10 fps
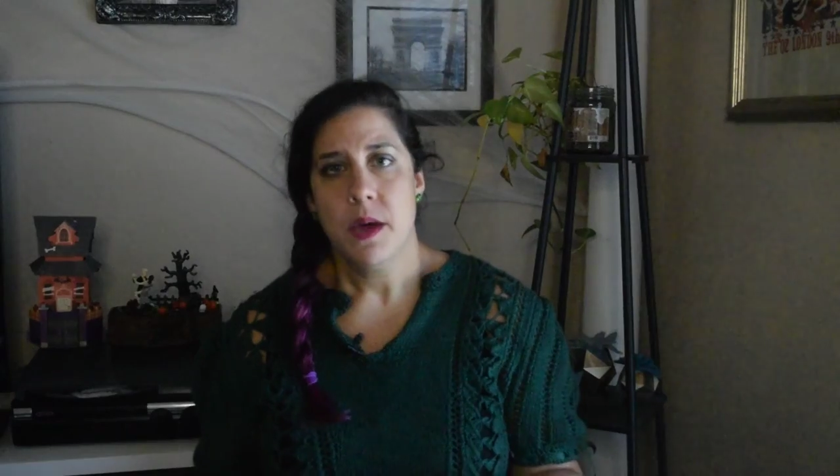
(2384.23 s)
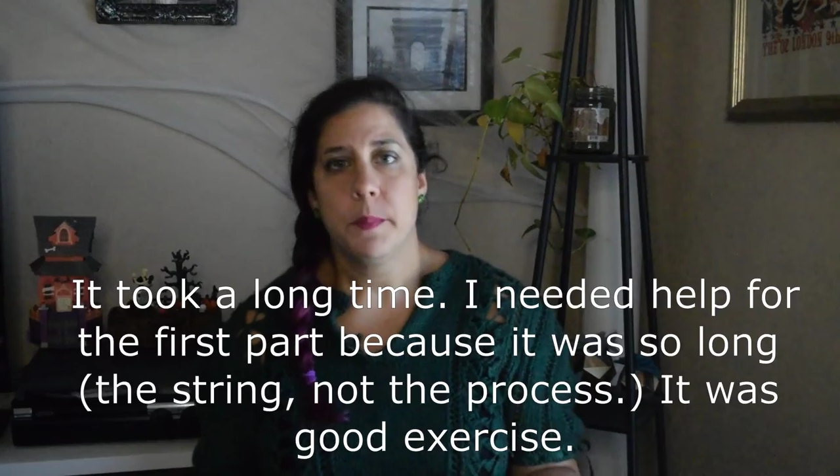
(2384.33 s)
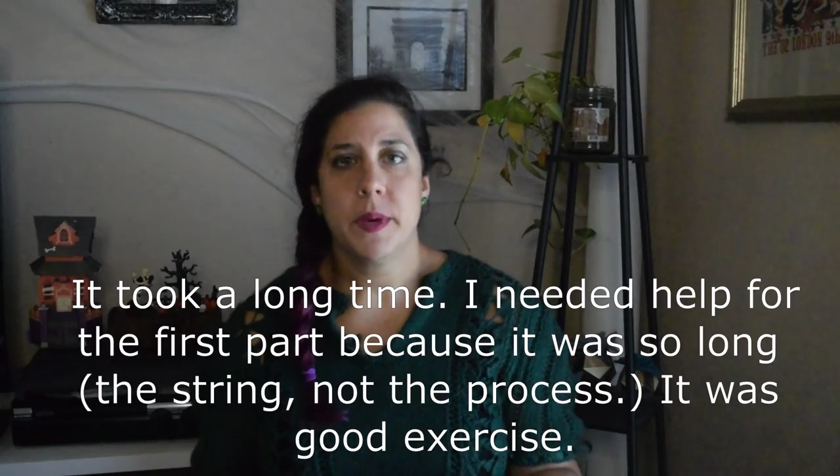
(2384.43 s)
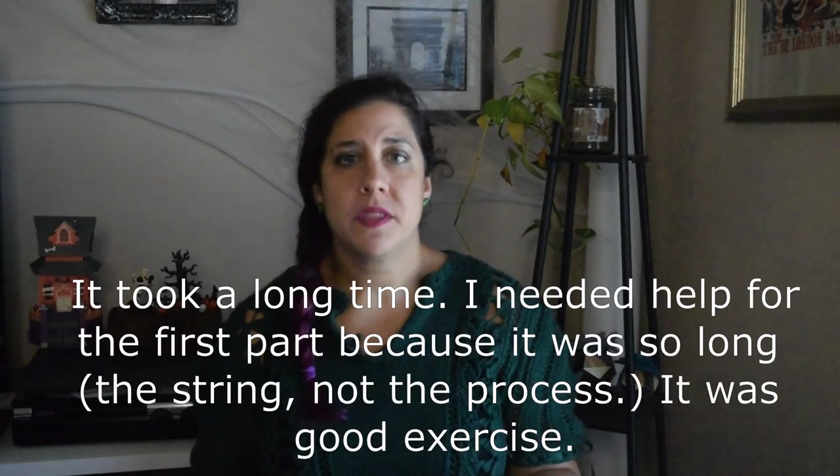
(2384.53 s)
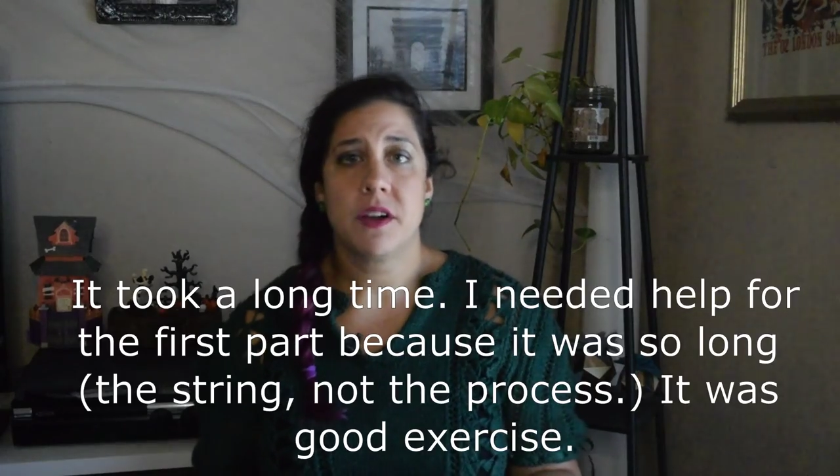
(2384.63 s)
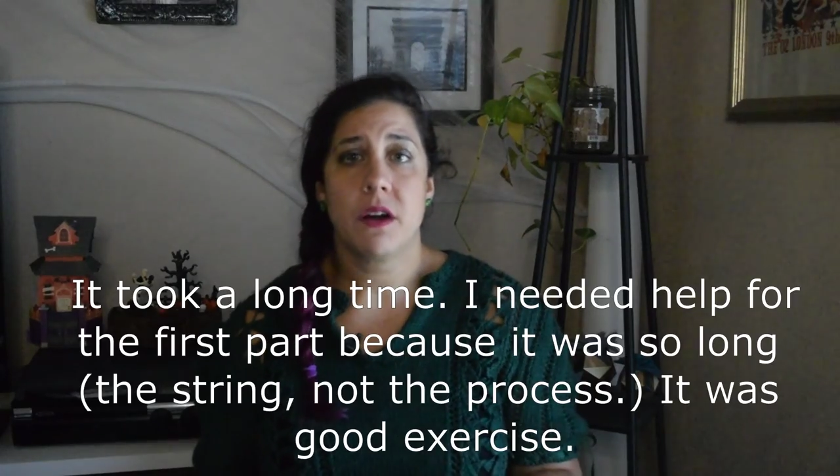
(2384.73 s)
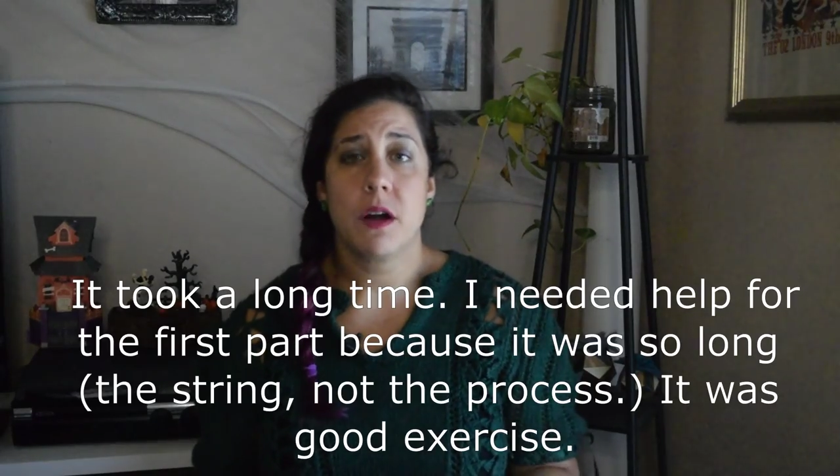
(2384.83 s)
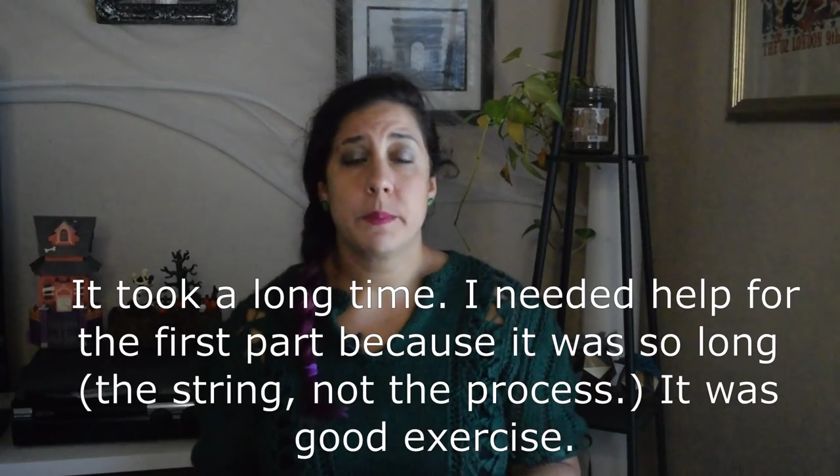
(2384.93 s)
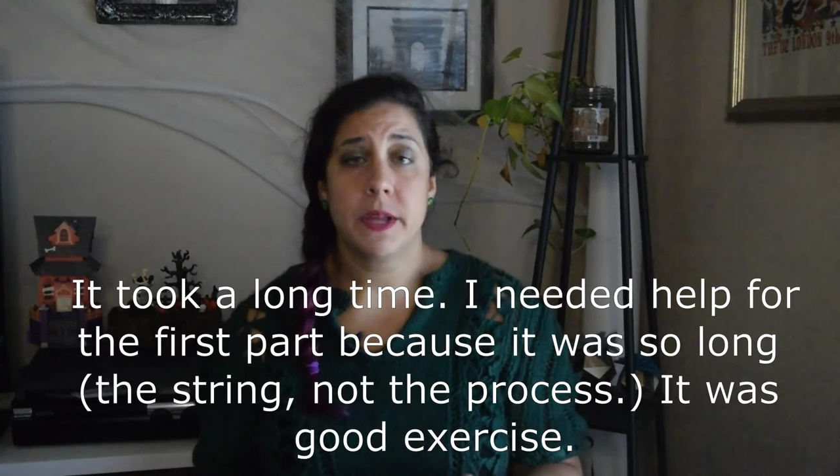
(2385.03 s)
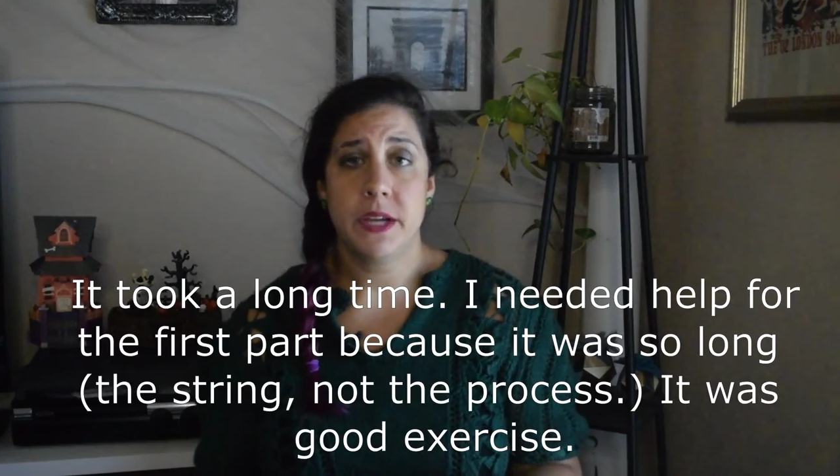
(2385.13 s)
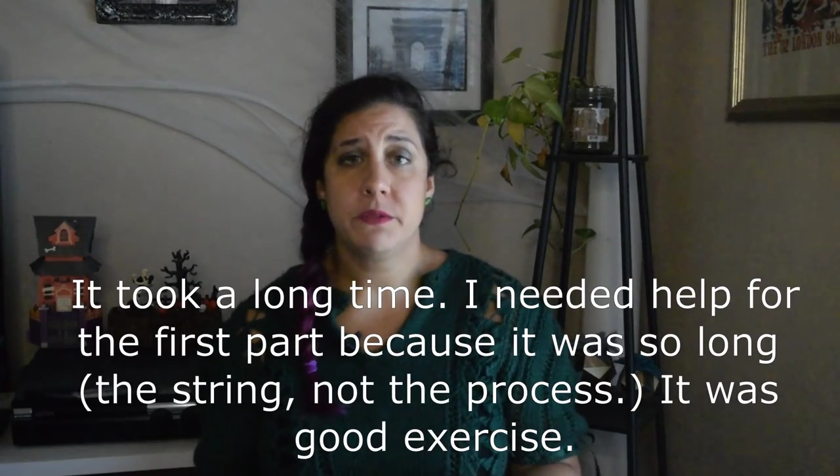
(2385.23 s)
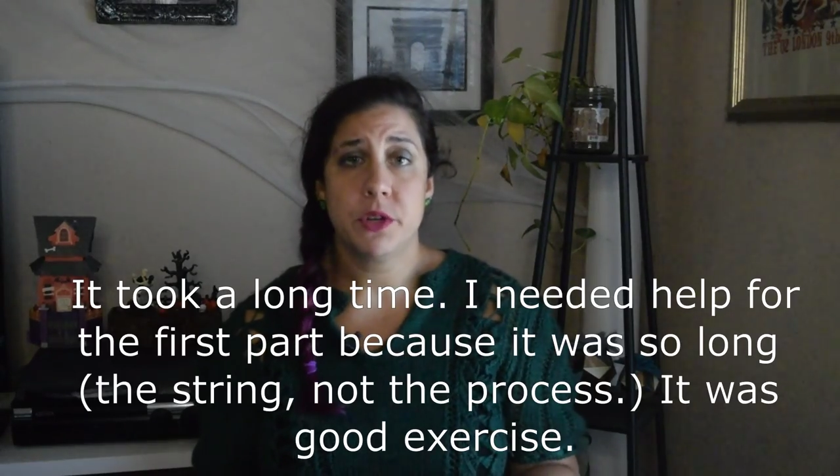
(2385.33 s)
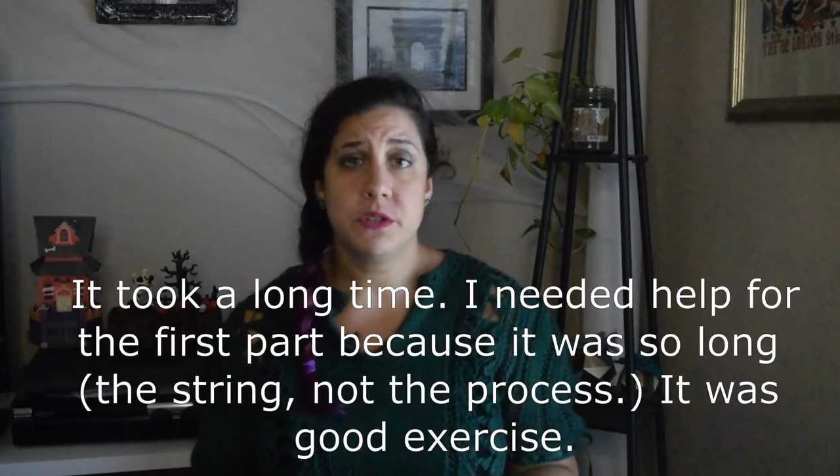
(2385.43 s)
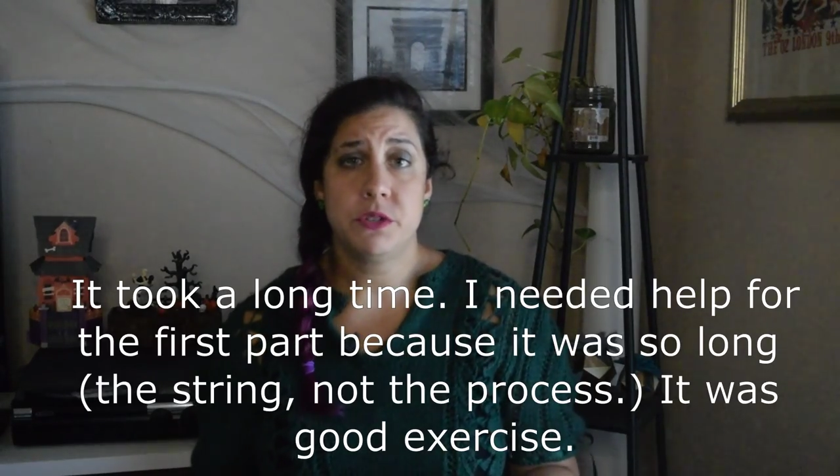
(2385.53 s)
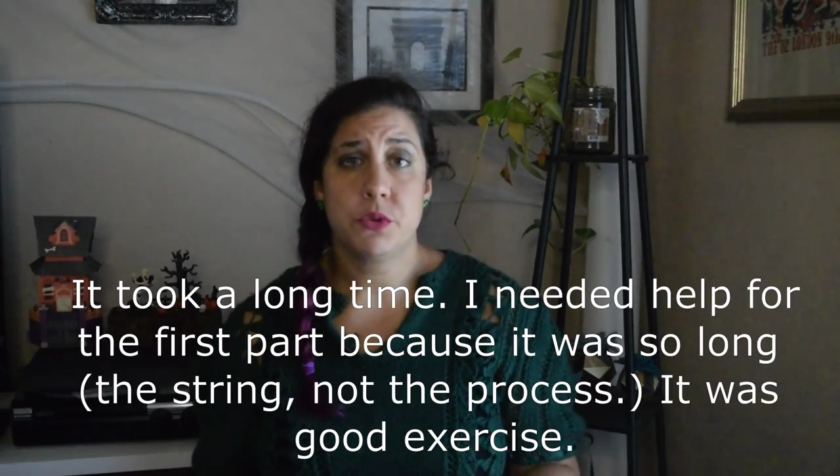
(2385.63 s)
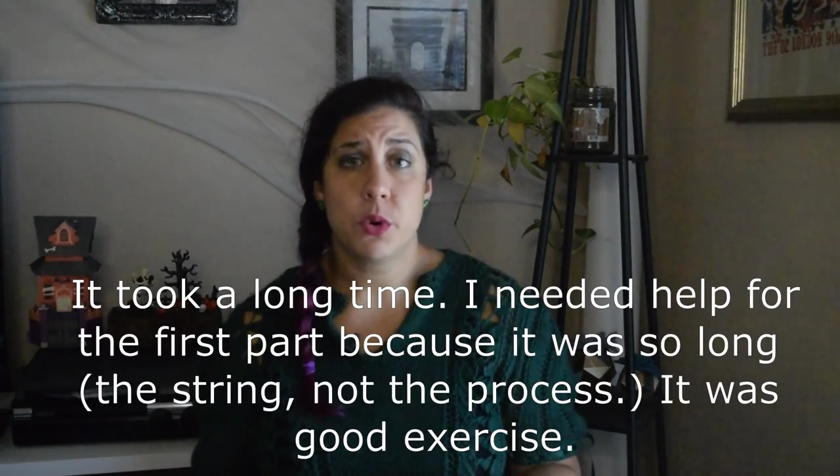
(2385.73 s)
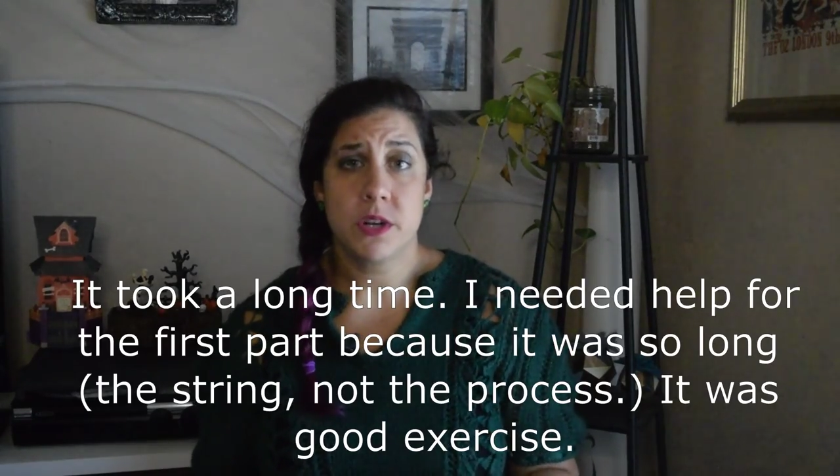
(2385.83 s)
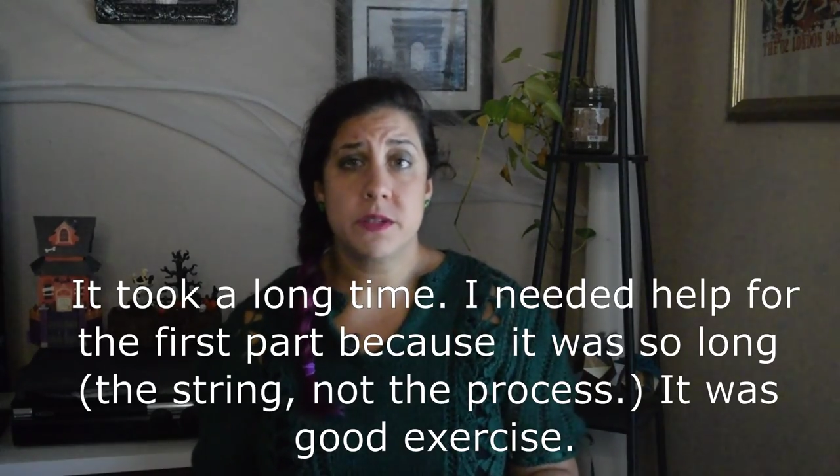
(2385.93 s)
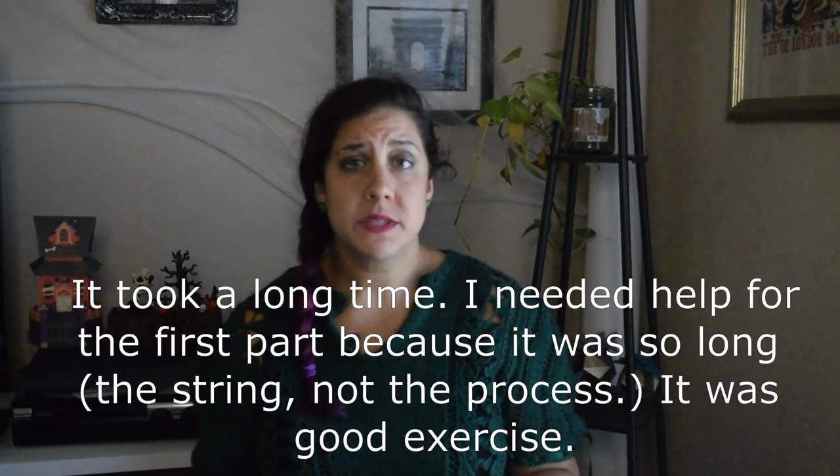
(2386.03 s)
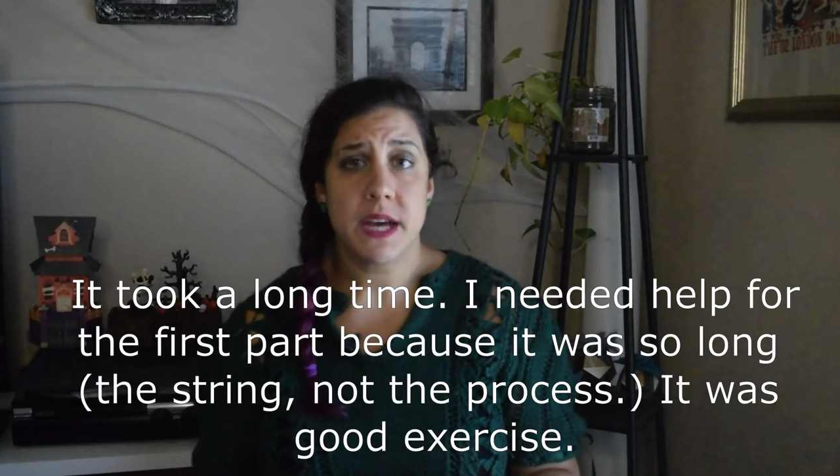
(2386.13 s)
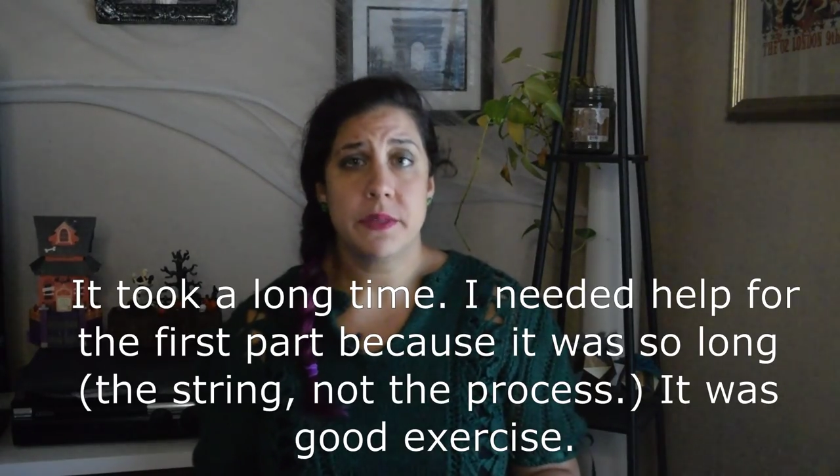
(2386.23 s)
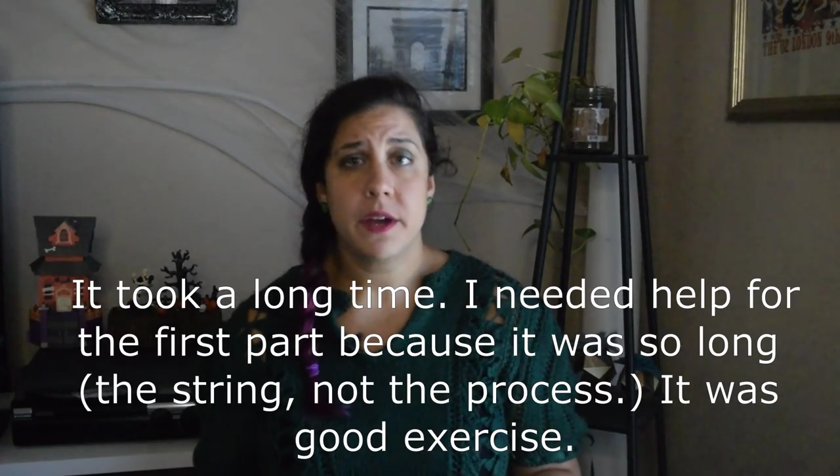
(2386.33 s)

but there are plenty of good tutorials out